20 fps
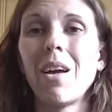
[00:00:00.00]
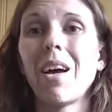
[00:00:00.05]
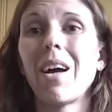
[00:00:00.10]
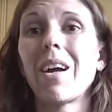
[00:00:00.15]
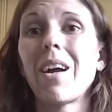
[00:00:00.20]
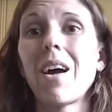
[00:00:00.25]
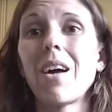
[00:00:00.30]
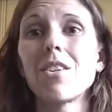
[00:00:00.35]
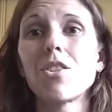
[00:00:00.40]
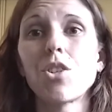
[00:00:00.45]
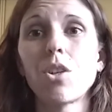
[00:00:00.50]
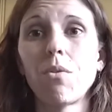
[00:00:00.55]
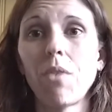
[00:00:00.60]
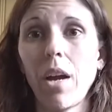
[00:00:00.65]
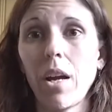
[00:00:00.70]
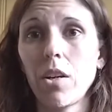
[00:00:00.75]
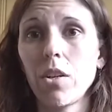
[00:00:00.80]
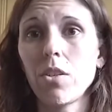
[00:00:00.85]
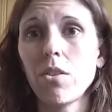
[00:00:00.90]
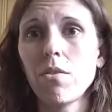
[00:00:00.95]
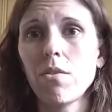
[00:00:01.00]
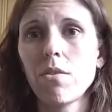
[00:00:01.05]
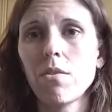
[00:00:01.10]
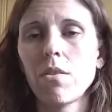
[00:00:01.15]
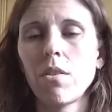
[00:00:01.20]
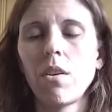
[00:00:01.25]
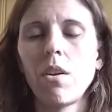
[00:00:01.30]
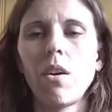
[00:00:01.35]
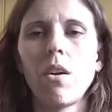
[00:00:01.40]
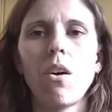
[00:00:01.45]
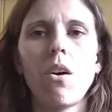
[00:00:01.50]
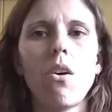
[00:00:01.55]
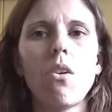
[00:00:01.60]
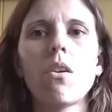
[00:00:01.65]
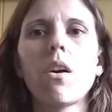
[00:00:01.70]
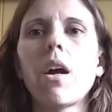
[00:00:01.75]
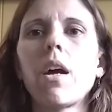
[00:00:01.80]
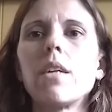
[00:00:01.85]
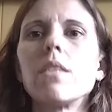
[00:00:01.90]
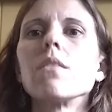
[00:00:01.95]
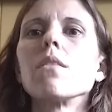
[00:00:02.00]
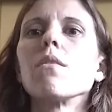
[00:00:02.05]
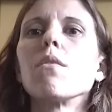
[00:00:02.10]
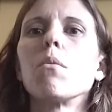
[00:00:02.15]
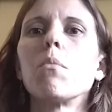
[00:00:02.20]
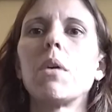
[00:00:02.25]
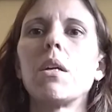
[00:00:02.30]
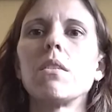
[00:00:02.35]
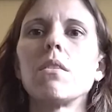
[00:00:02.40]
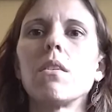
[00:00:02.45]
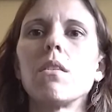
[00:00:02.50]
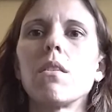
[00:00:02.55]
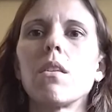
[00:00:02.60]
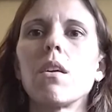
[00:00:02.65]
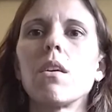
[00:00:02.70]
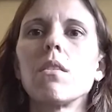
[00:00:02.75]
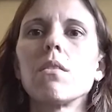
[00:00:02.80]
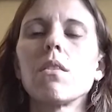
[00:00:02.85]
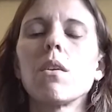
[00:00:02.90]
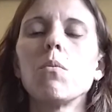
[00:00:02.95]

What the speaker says: Akashic records, all kinds of amazing things.